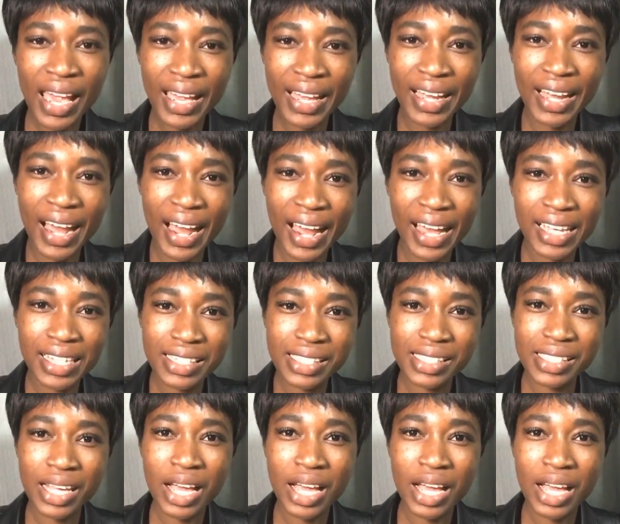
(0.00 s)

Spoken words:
guys,